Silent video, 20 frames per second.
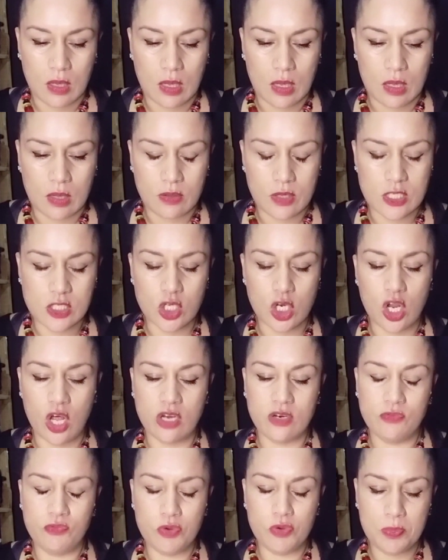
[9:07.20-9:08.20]
There's a lot of
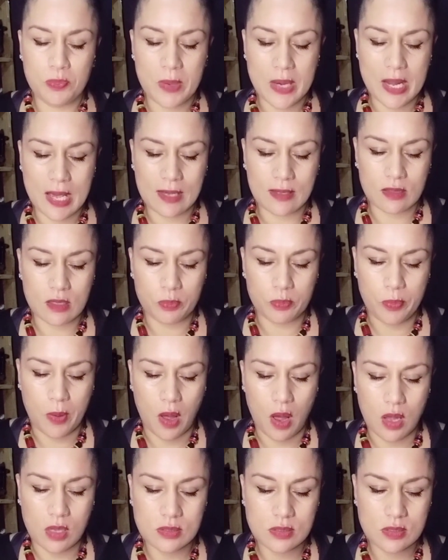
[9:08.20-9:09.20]
replaying the
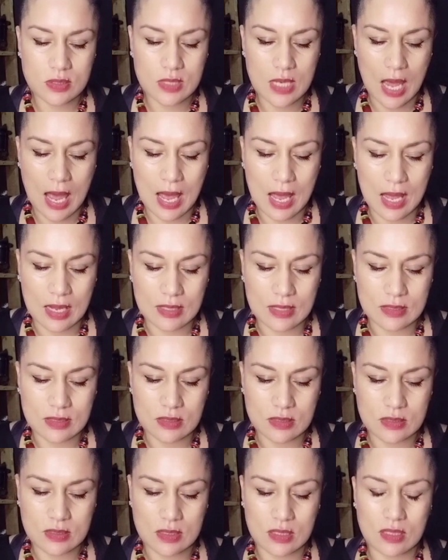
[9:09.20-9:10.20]
past
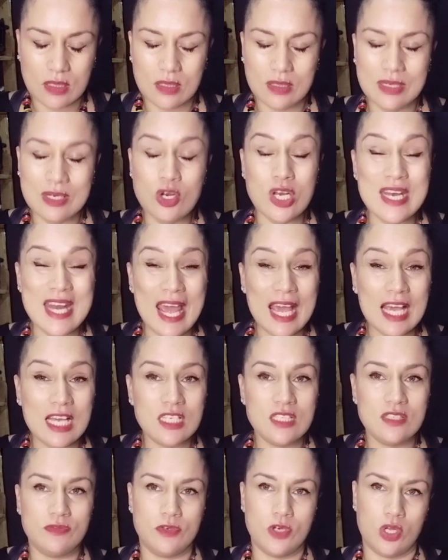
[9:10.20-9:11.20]
and
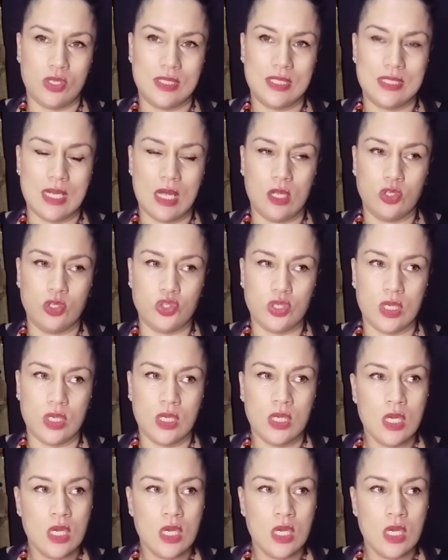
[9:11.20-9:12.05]
negative nostalgia.